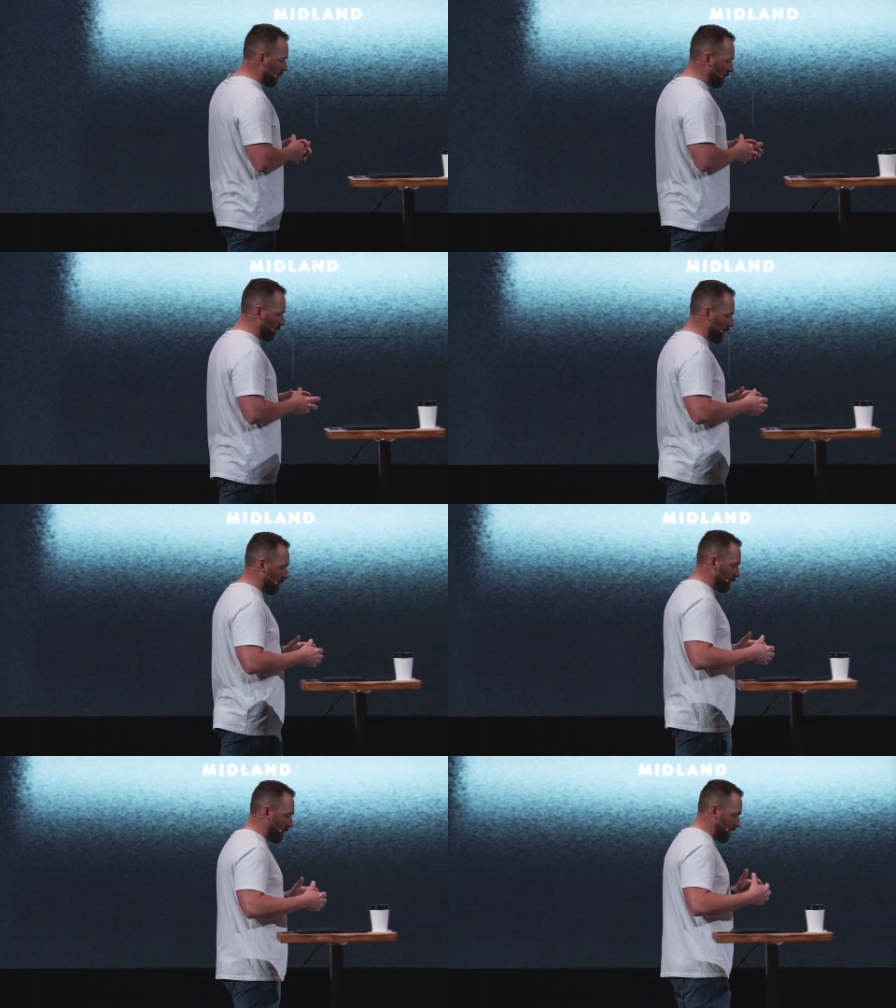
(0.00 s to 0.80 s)
going to
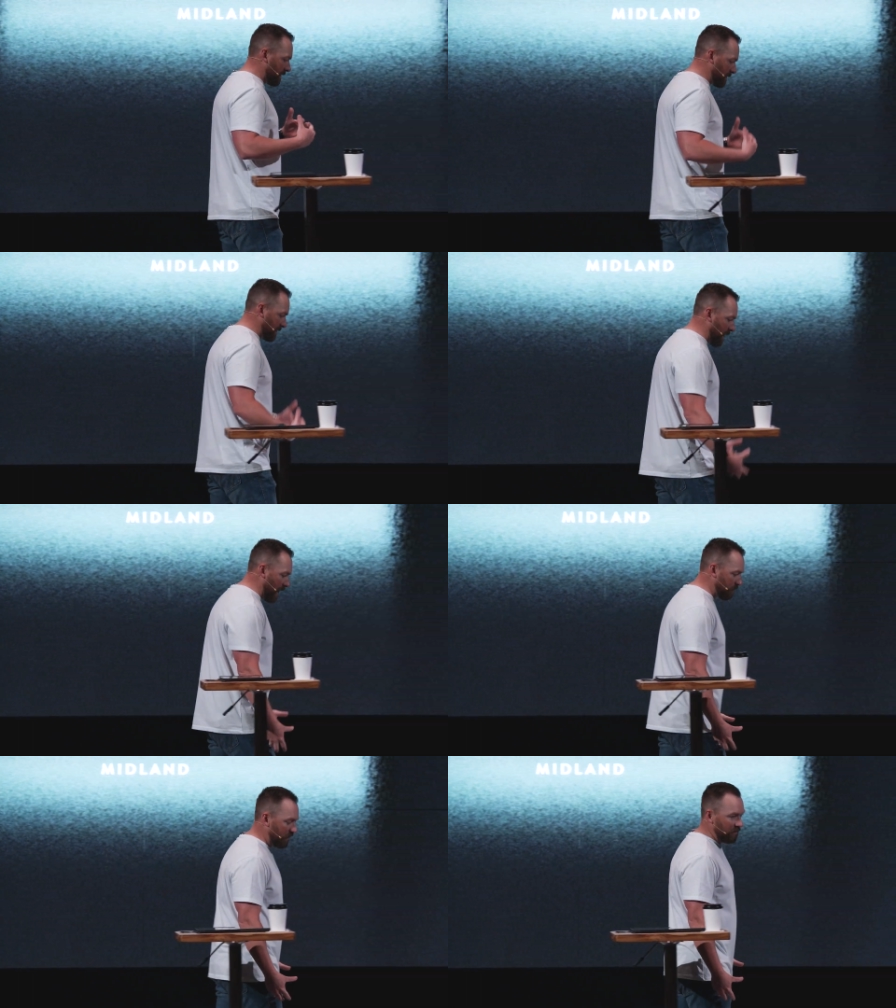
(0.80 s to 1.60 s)
wear
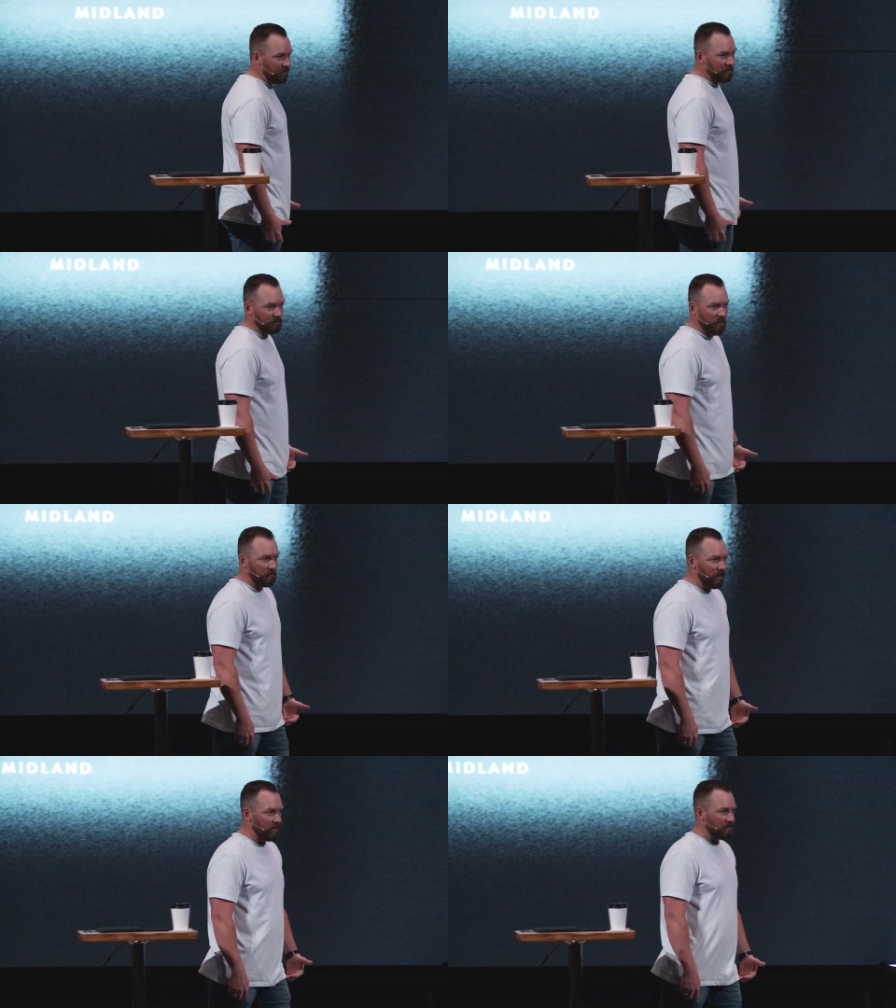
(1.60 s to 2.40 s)
snap Adidas
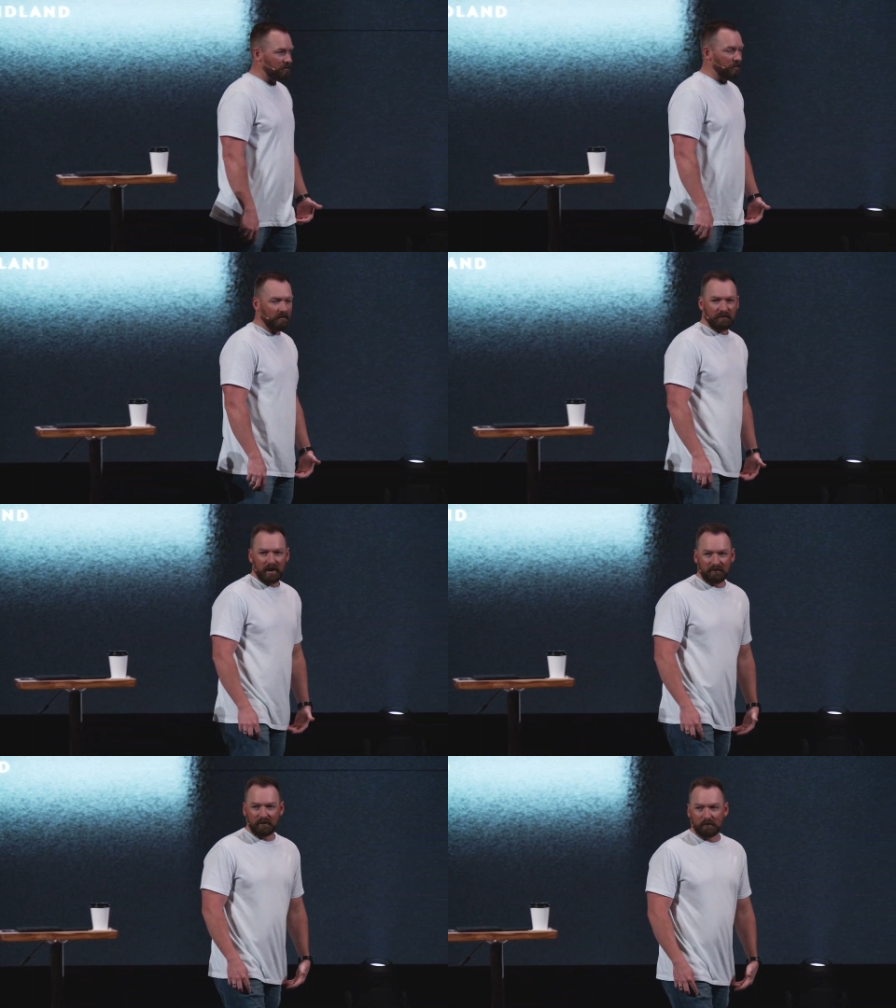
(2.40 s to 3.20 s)
wind pants to play
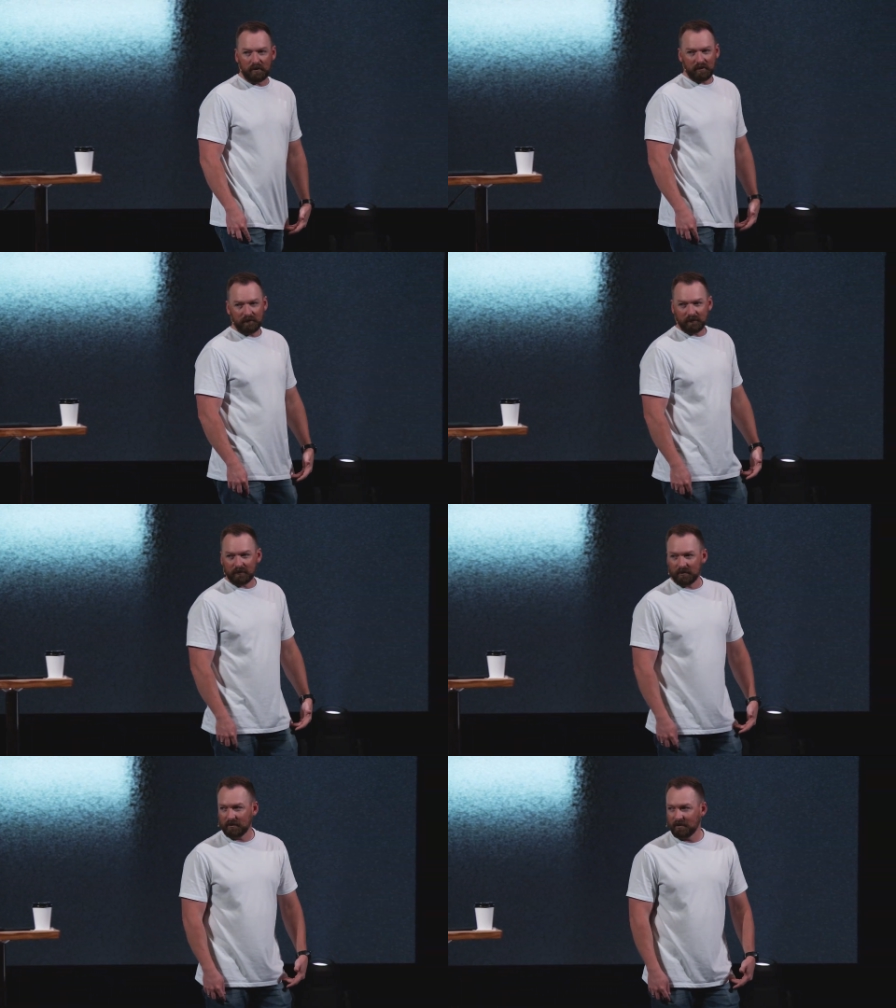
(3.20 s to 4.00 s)
flag football.
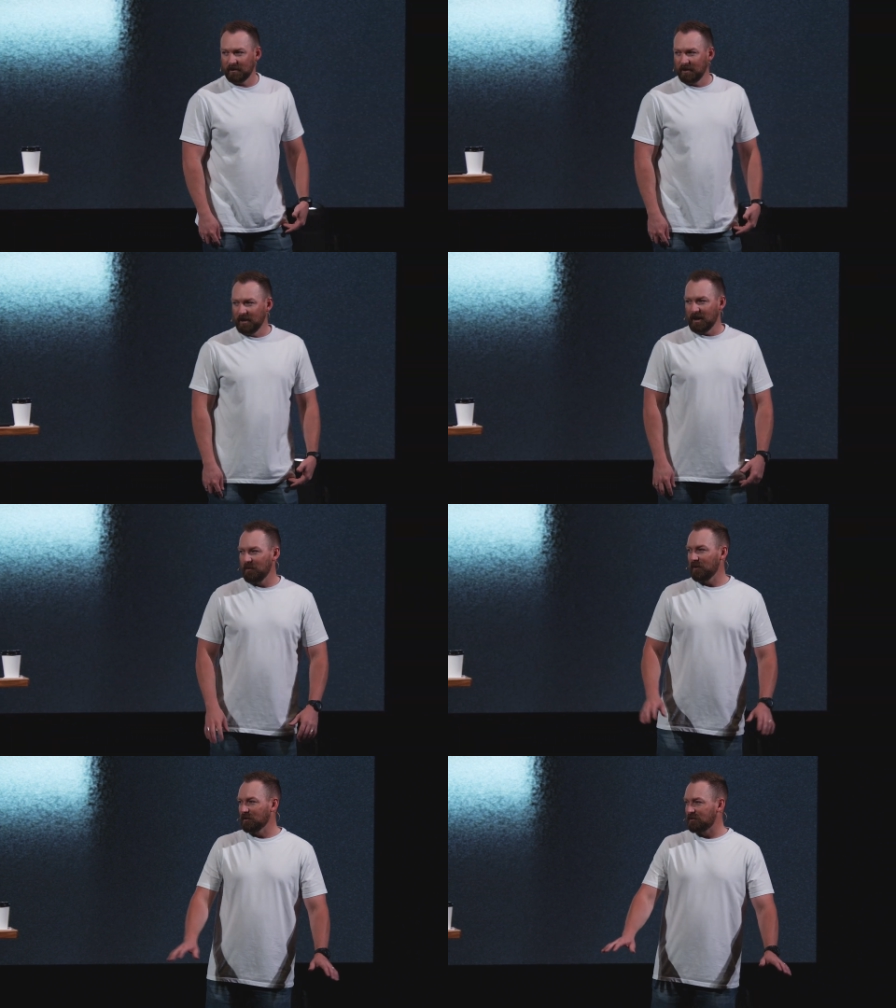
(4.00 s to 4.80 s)

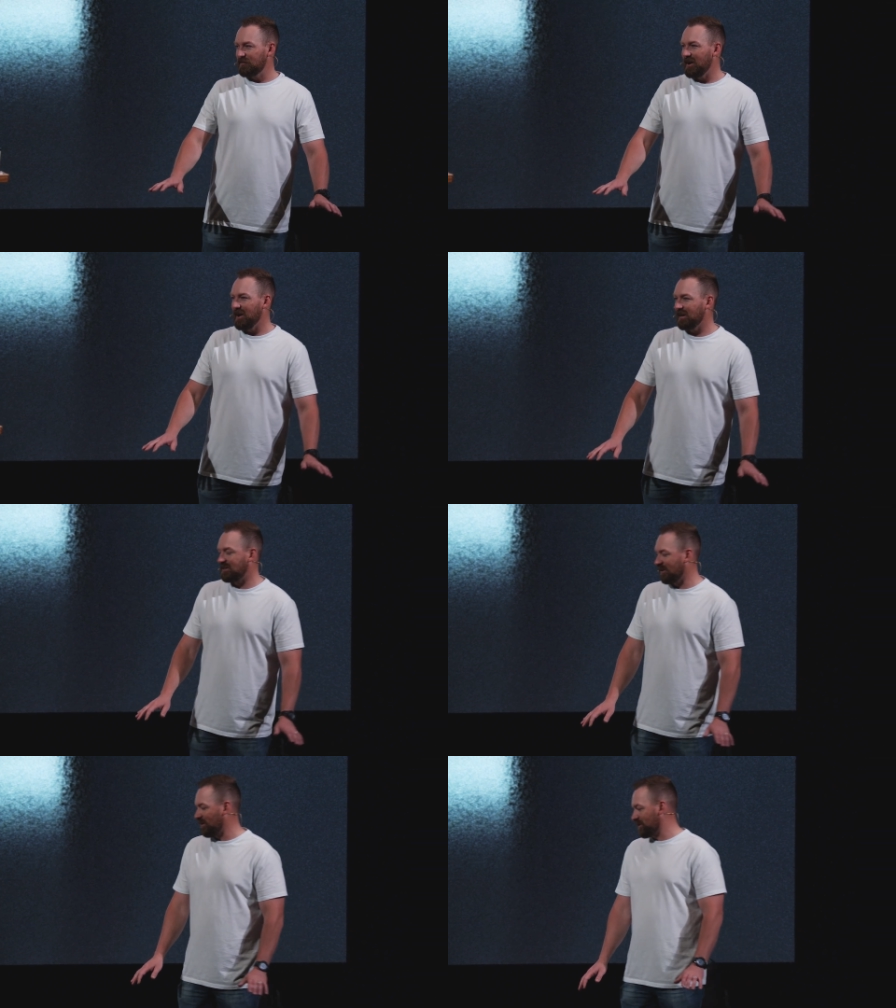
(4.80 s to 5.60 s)
Everything was fine
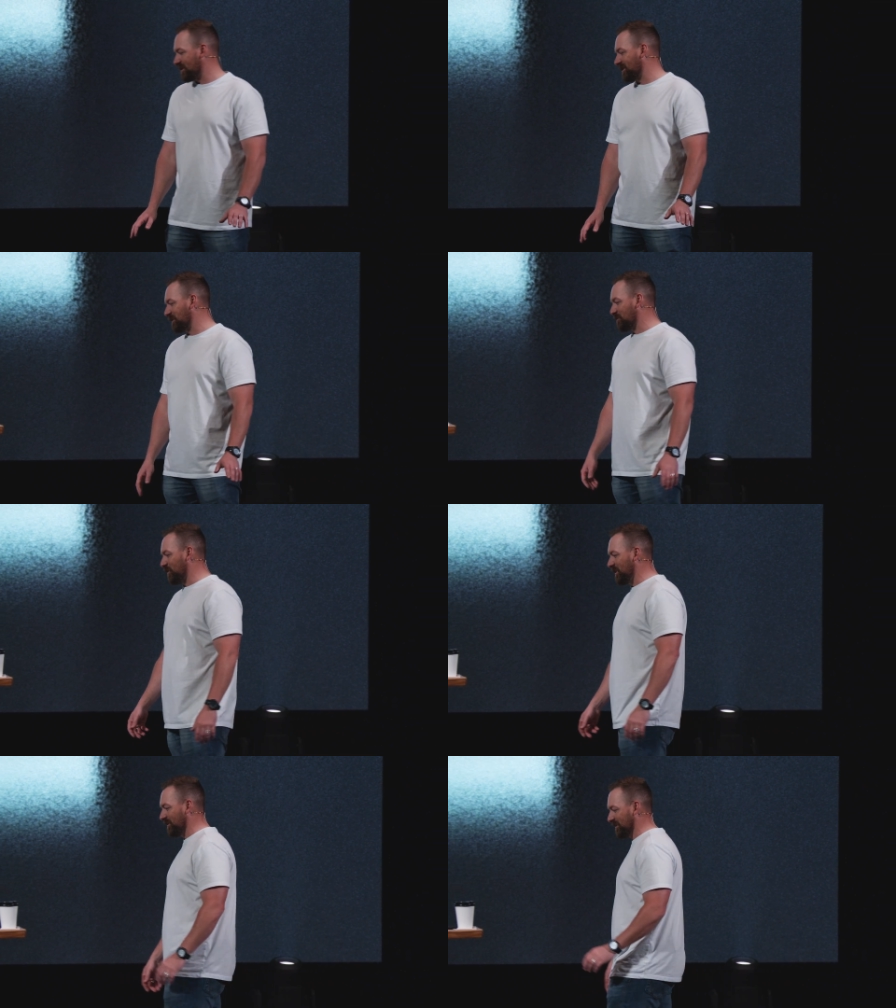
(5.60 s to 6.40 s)
until there was a sudden
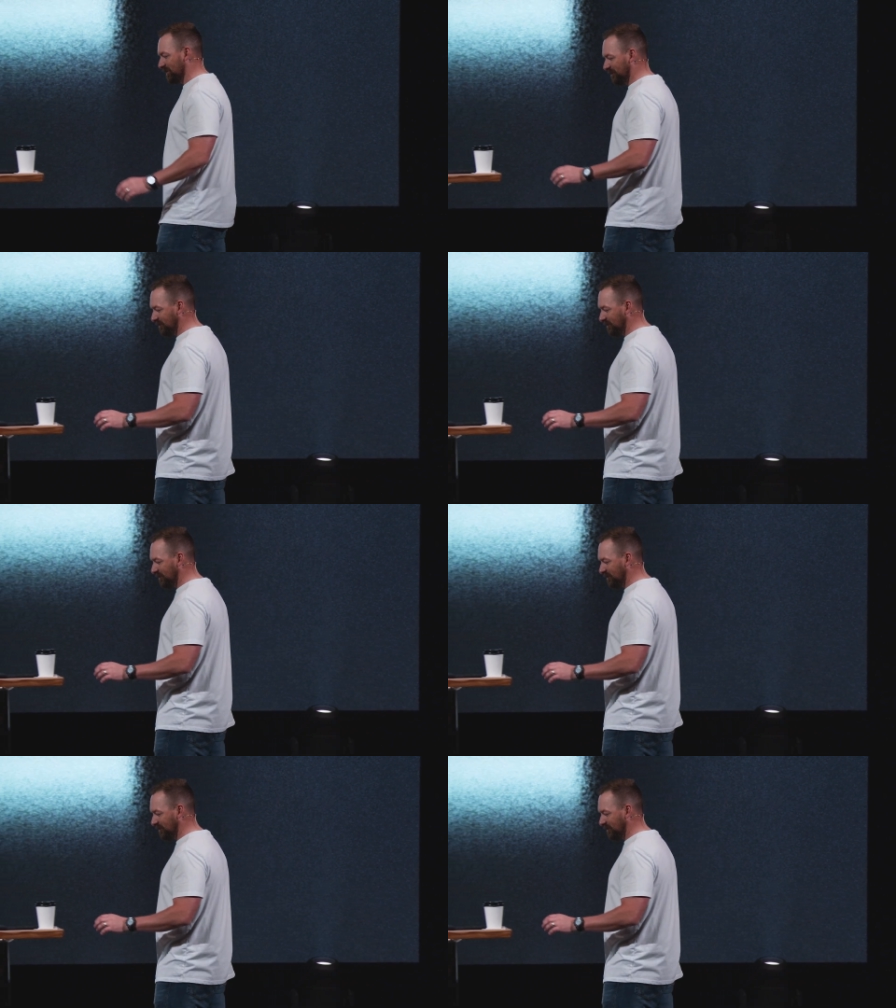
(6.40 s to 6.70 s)
breeze.